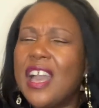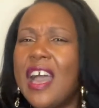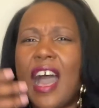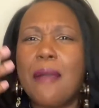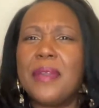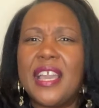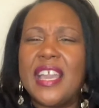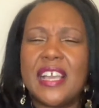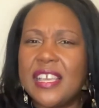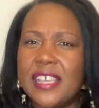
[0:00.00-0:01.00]

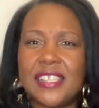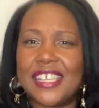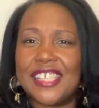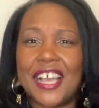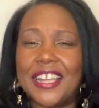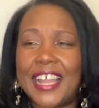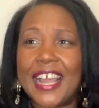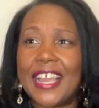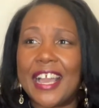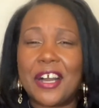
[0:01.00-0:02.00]
It's this young
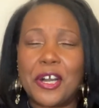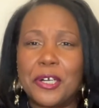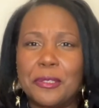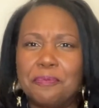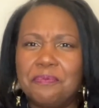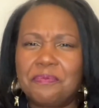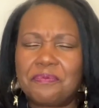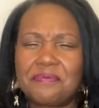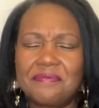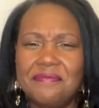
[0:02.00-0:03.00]
lady.
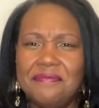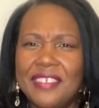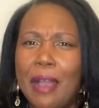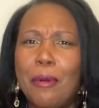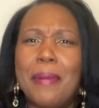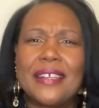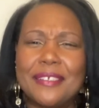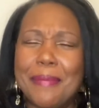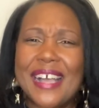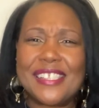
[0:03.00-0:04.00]
I'm about to
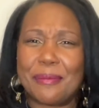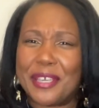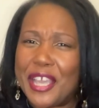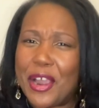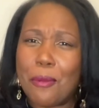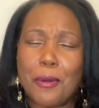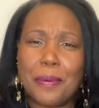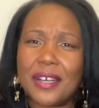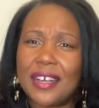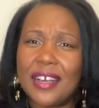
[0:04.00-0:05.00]
buy some caramel
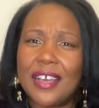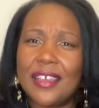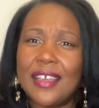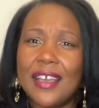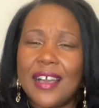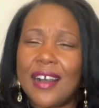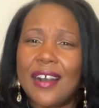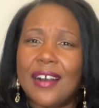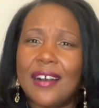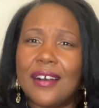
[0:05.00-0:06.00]
pecan,
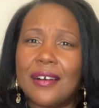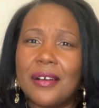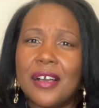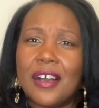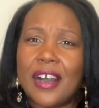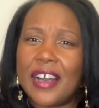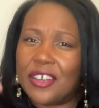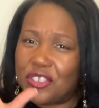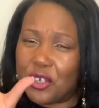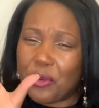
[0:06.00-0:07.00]

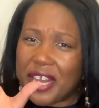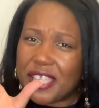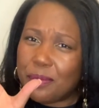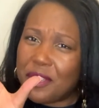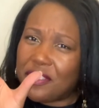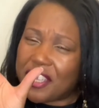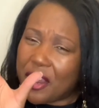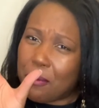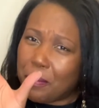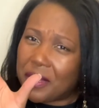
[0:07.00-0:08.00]
the Granny Smith
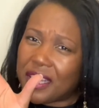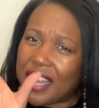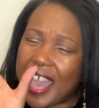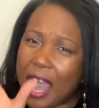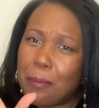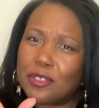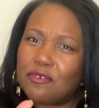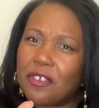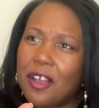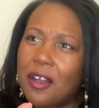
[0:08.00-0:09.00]
caramel pecan apples
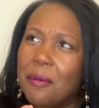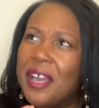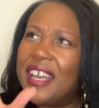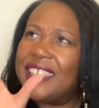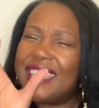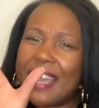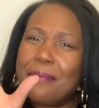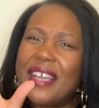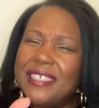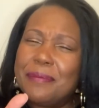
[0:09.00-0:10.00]
from. That
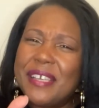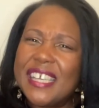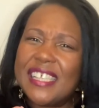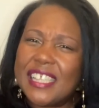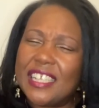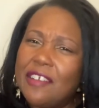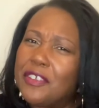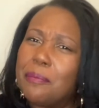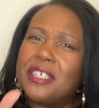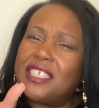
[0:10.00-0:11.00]
may be
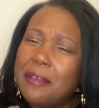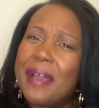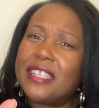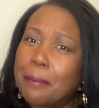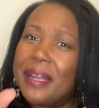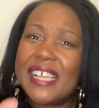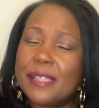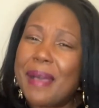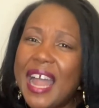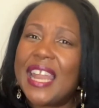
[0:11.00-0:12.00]
insignificant, but she about to bless
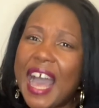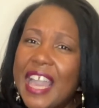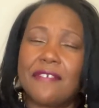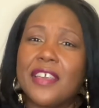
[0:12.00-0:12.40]
my life,